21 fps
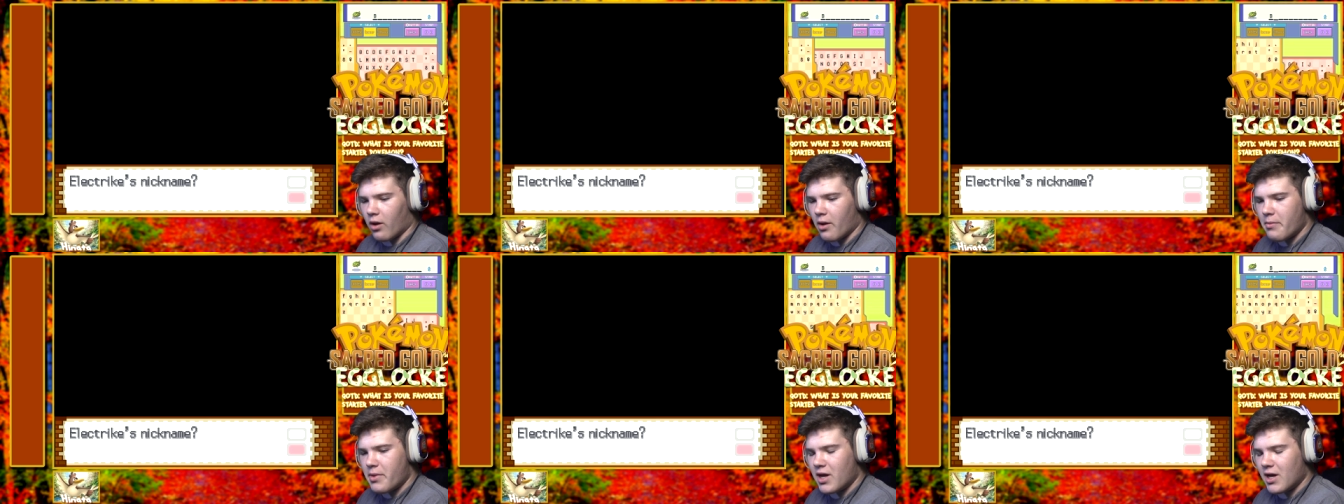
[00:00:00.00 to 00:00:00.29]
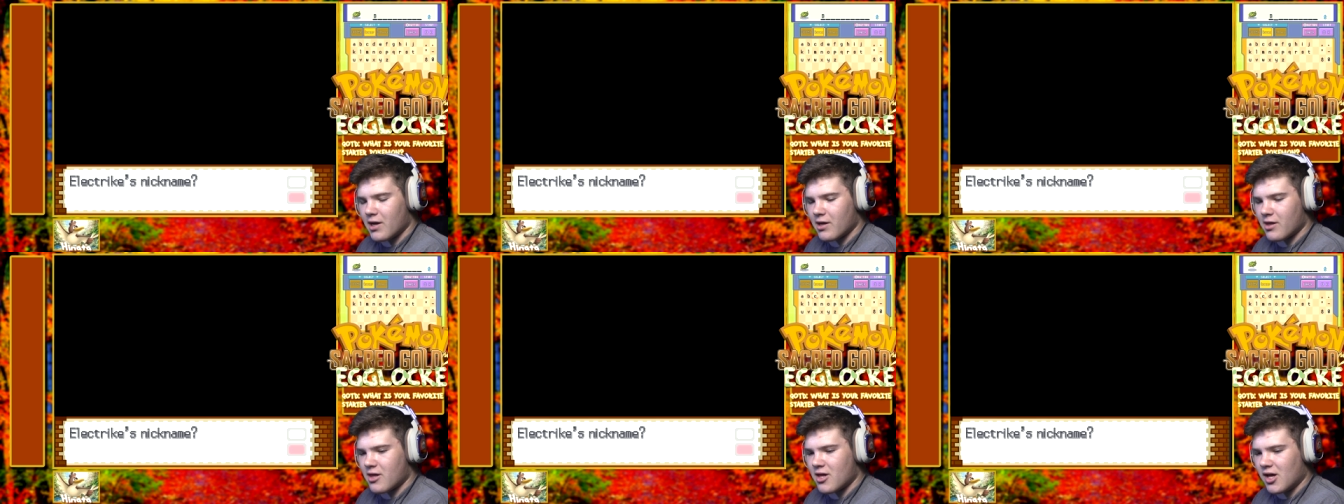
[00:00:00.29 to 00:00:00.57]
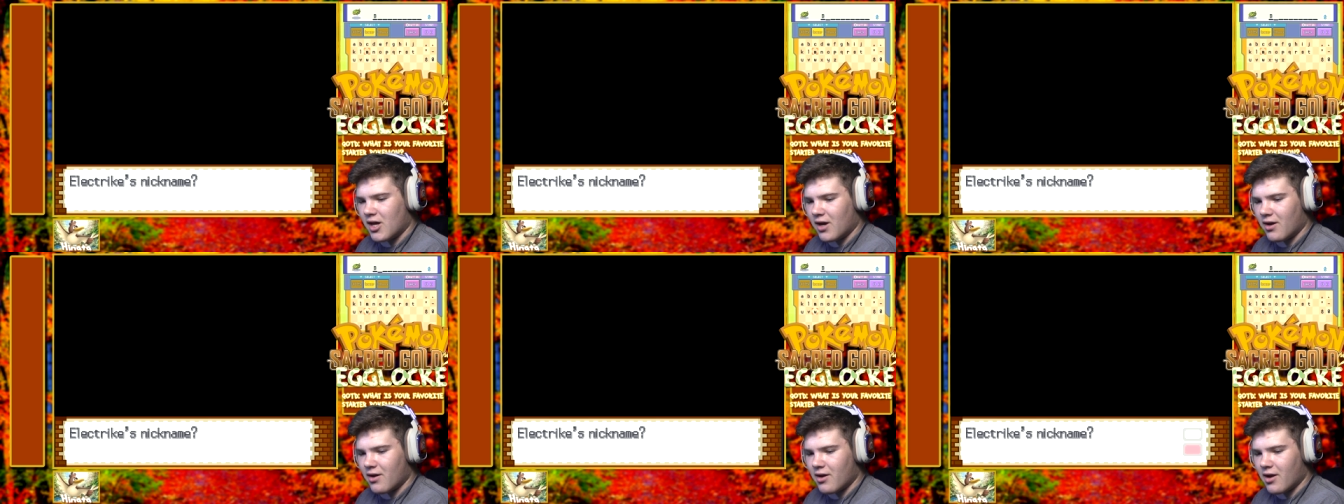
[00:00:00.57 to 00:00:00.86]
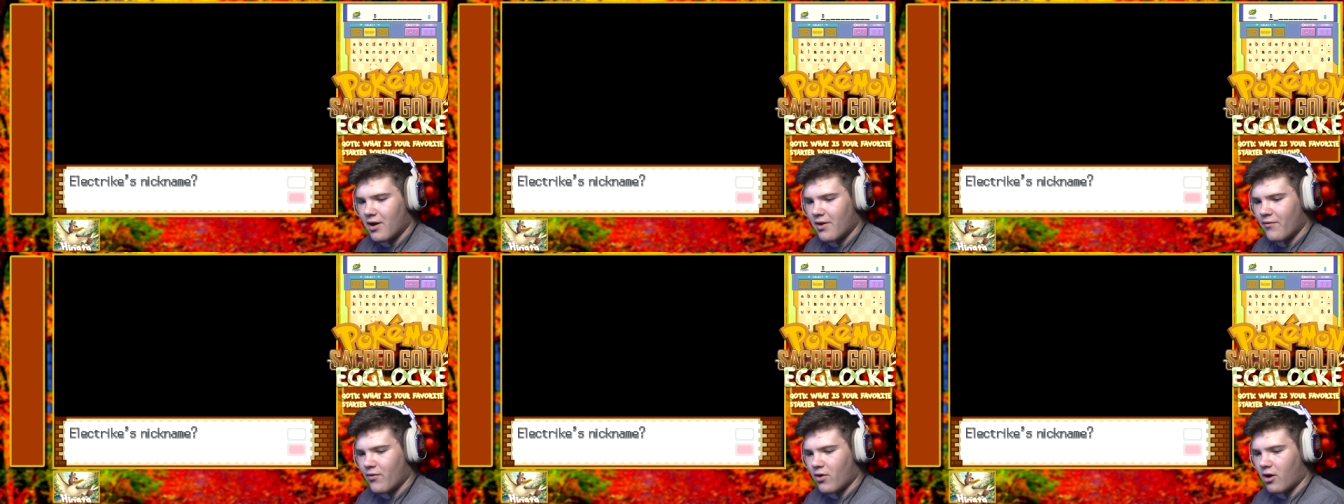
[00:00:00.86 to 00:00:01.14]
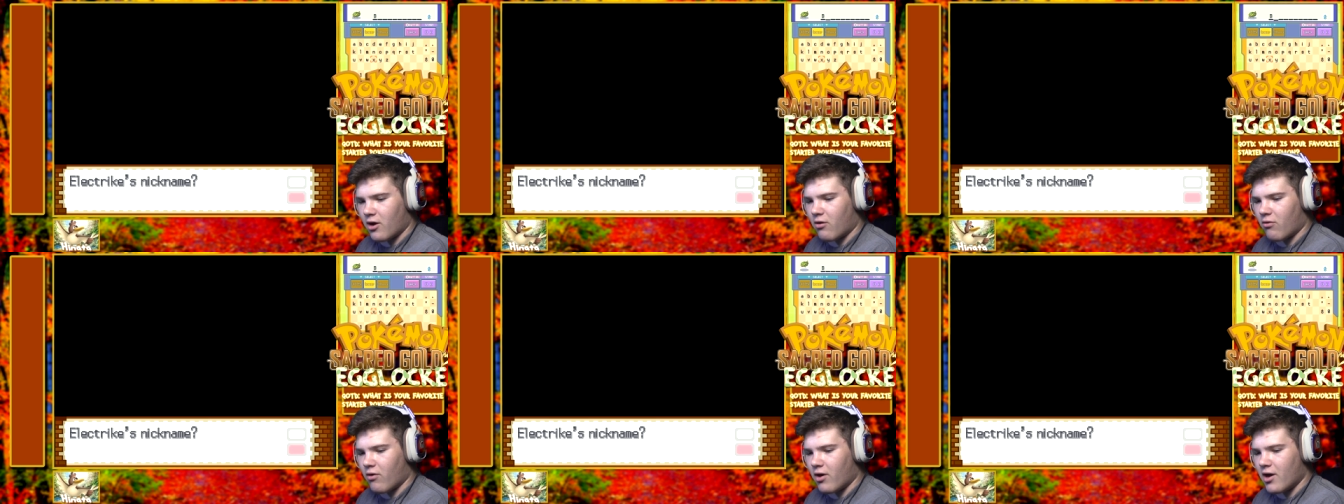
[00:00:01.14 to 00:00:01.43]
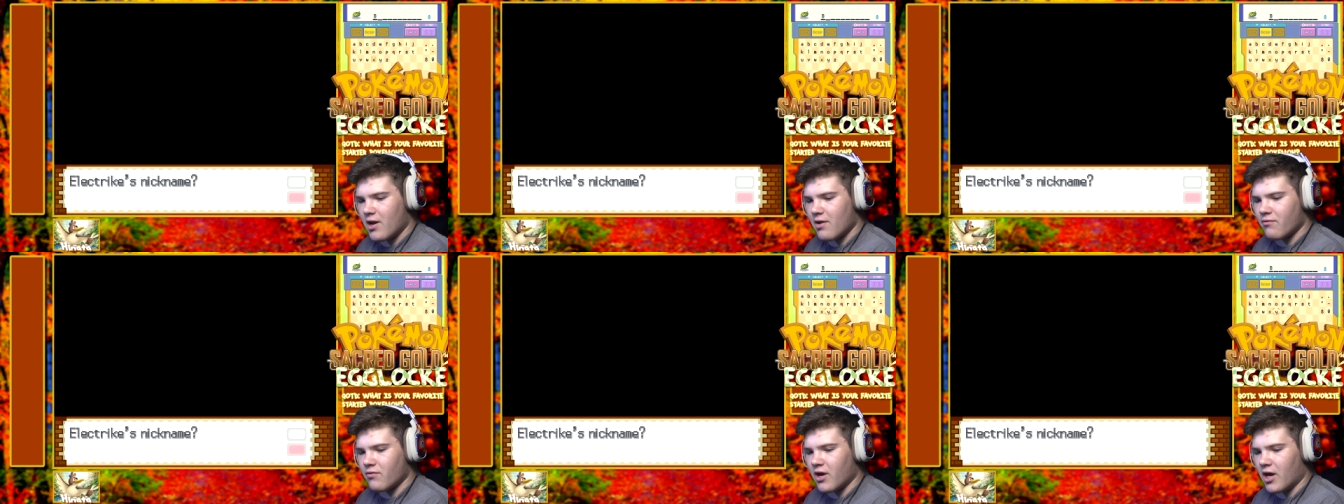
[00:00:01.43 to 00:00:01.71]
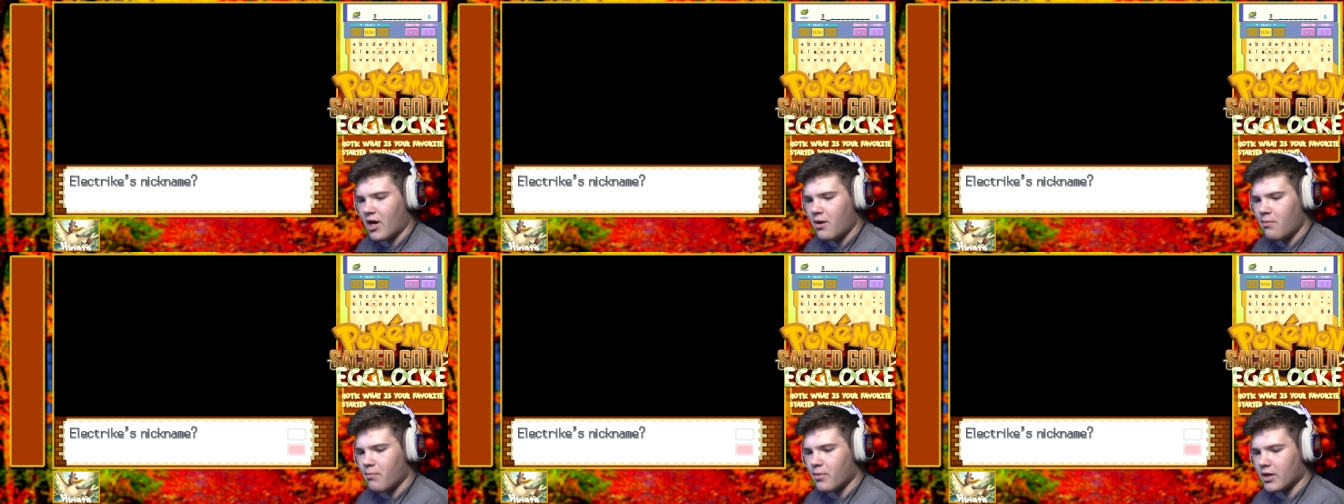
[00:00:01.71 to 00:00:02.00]
I mean, it's not, not a very creative
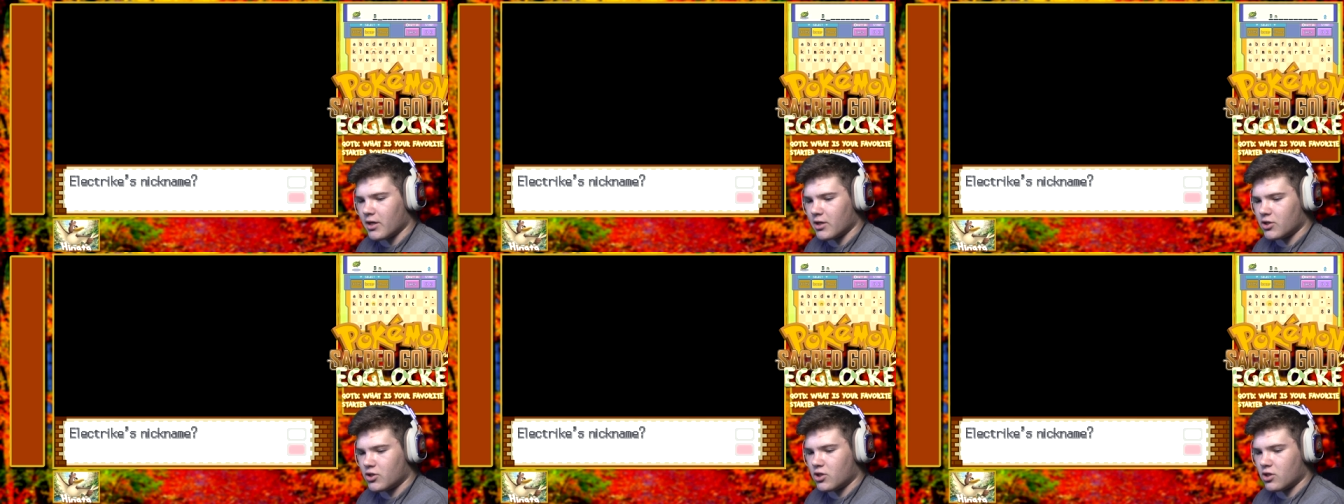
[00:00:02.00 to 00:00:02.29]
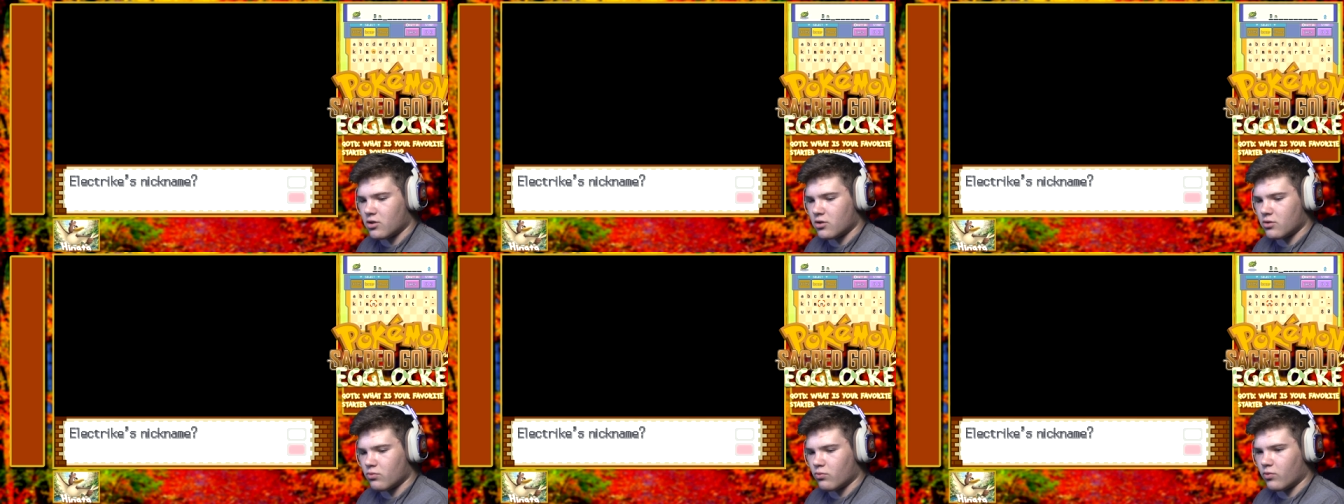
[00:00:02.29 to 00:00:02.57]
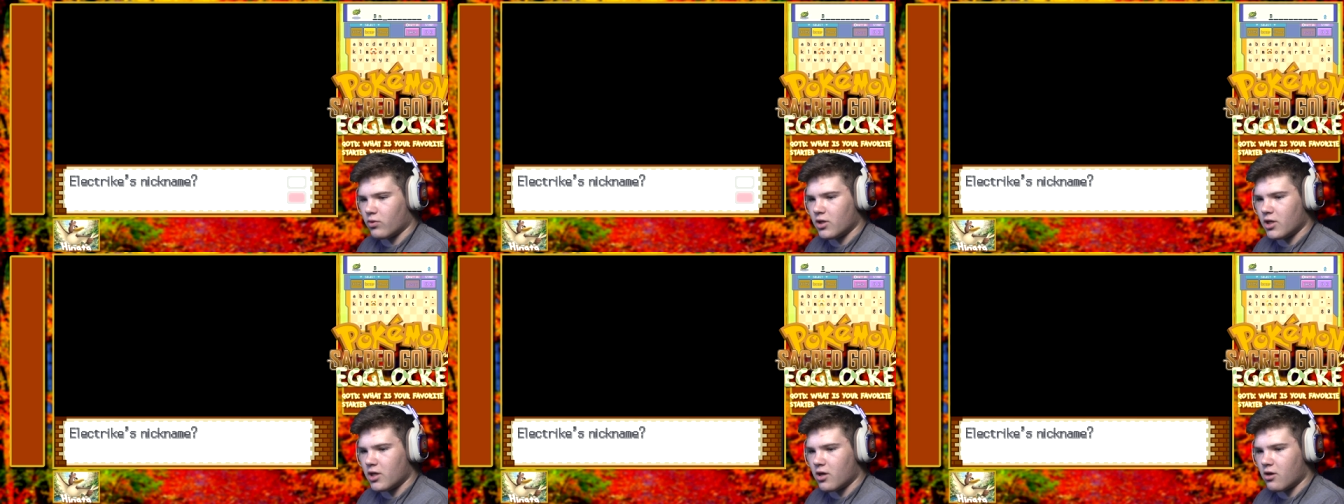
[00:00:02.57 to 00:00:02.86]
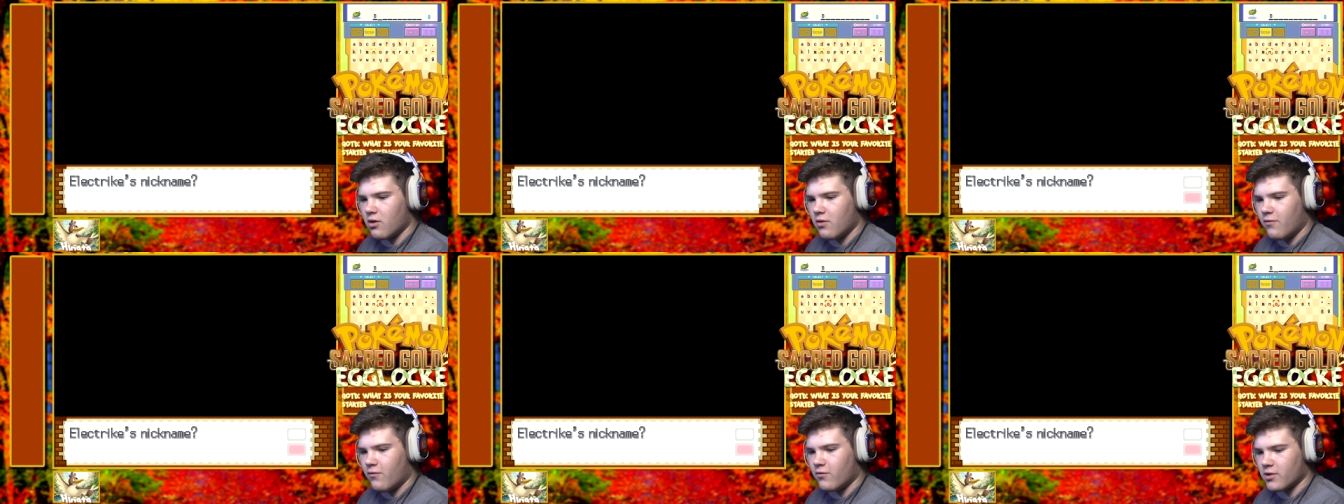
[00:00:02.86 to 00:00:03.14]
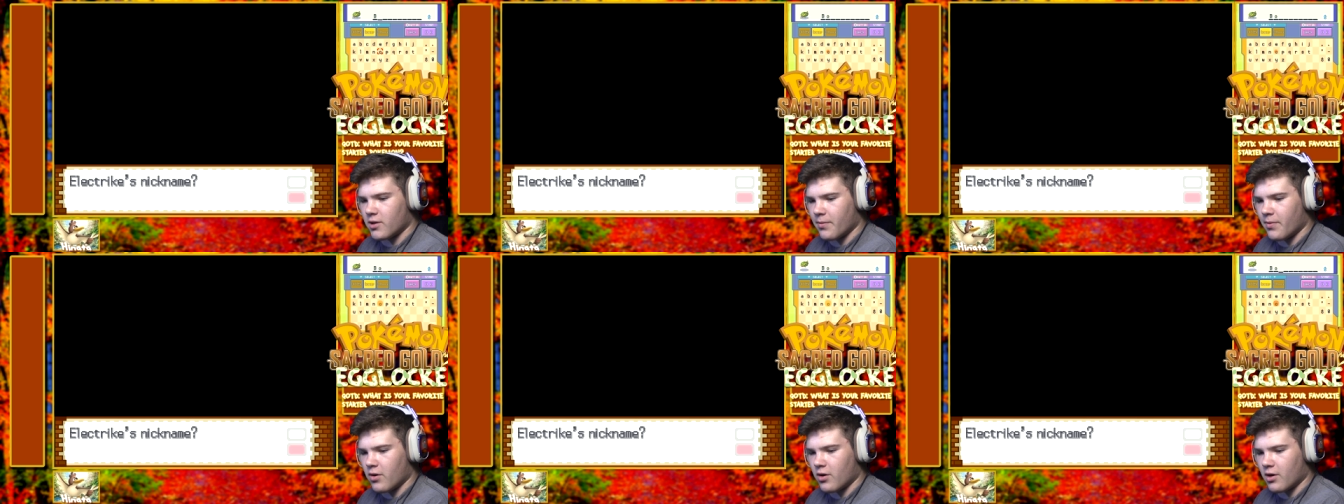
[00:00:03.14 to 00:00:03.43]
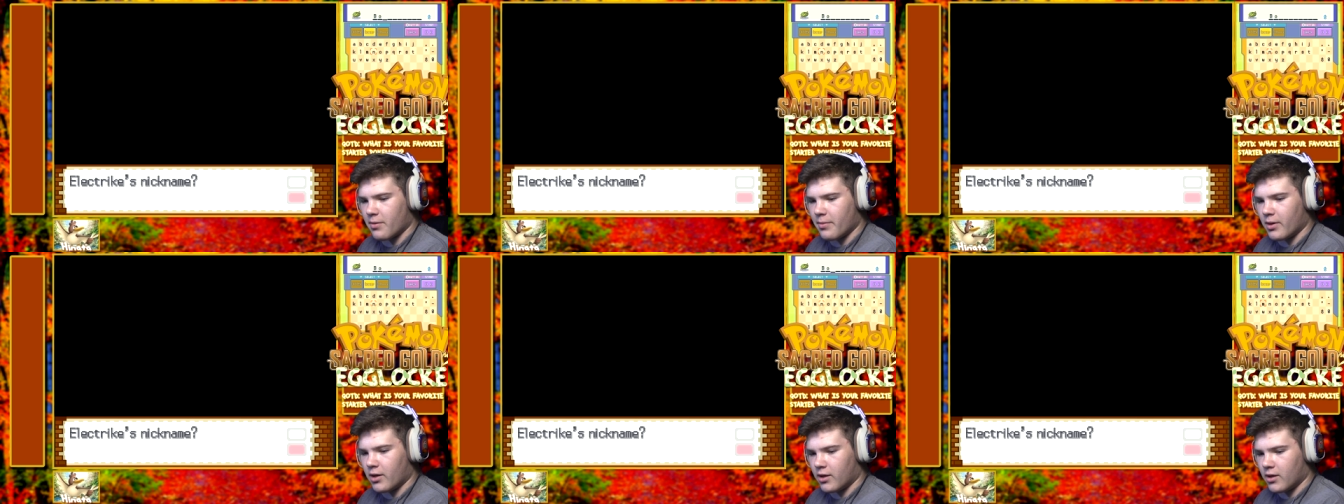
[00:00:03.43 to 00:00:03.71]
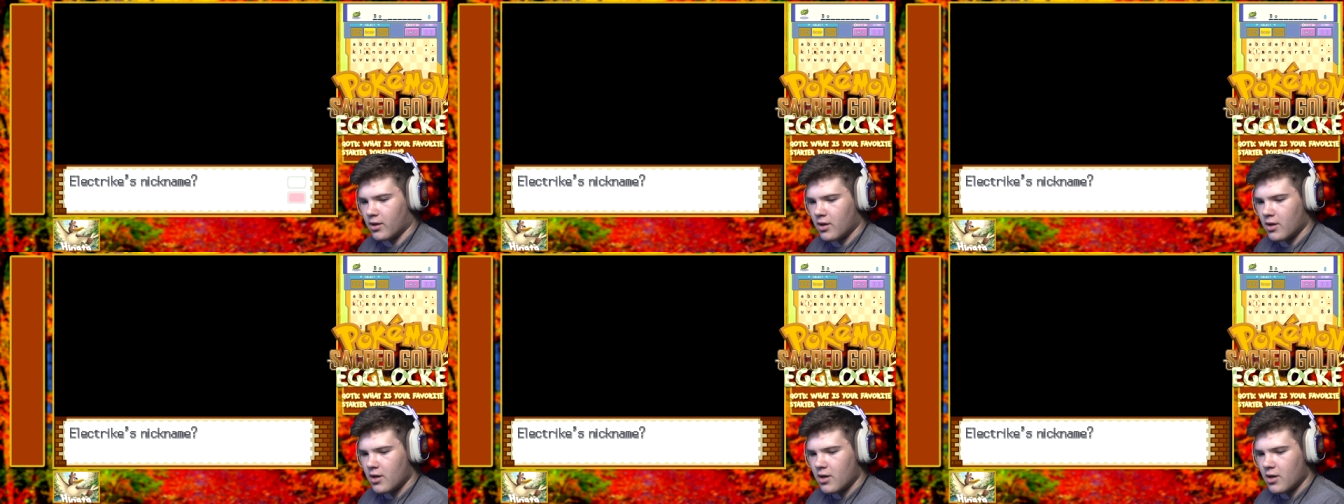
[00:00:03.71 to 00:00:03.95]
name, but it's just really good for the Pokemon.